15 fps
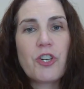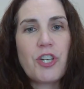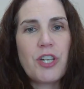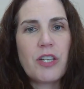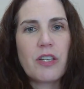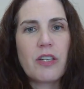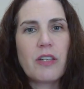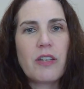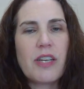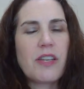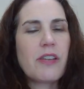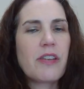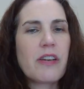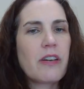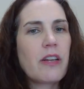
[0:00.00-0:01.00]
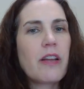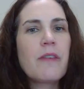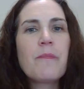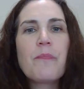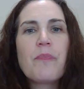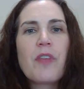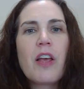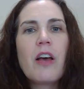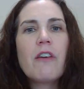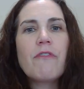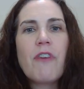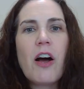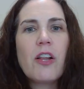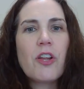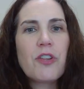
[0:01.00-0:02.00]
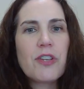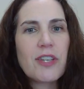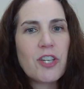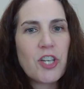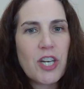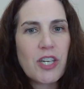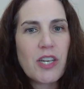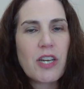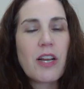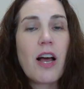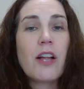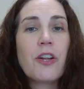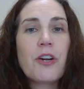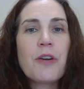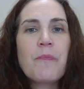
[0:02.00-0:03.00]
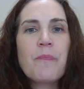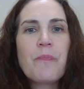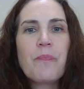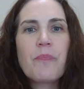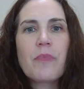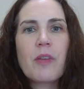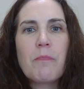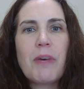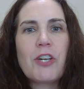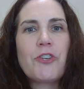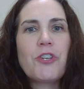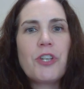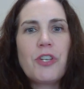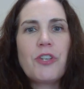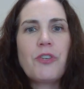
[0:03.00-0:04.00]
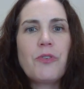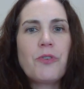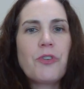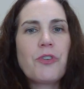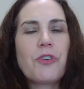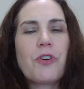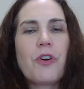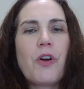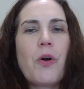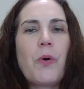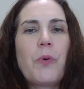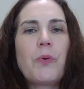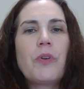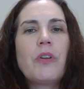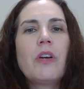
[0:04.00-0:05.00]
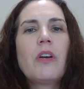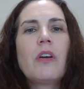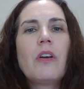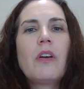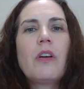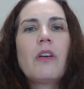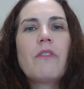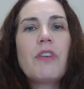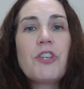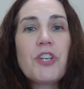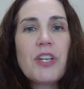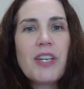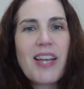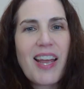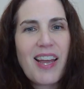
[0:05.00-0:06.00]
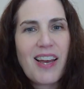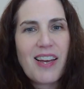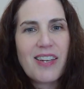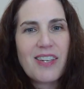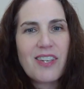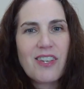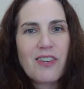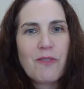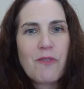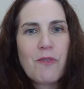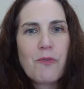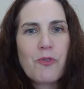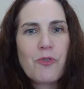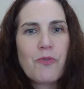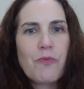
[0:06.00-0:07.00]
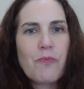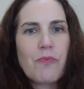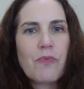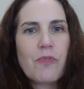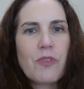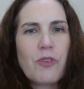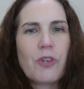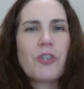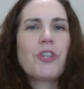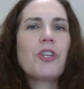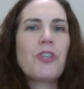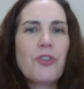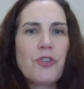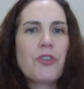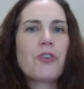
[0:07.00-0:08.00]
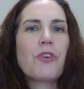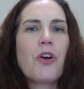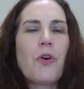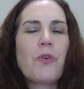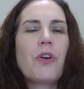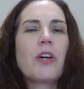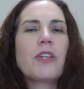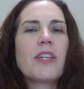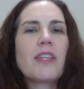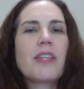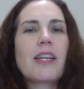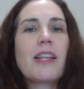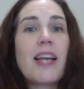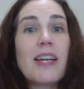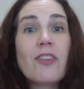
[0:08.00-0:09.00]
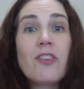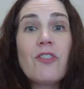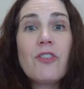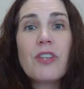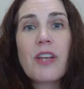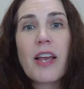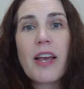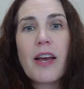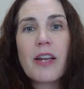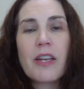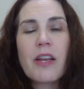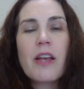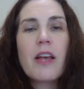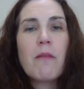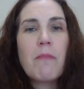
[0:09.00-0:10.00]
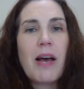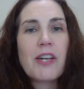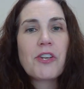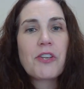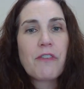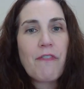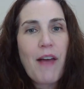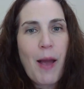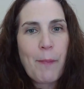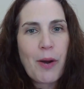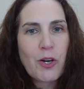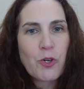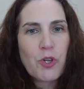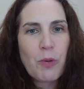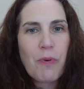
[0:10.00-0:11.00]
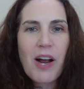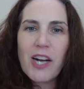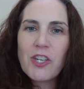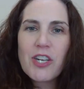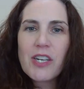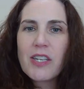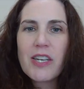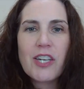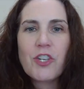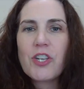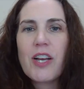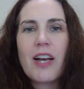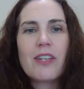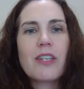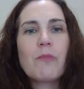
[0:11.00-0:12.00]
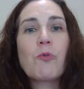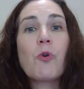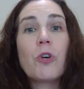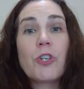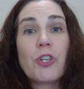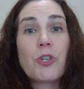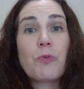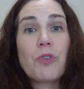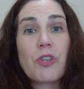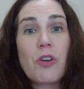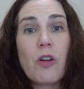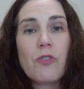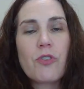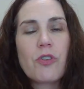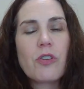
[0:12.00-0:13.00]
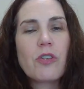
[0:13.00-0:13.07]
She doesn't necessarily follow the suggested color, but she uses her own vision and artistic license and matches the fabric to the project, and she has some gorgeous results.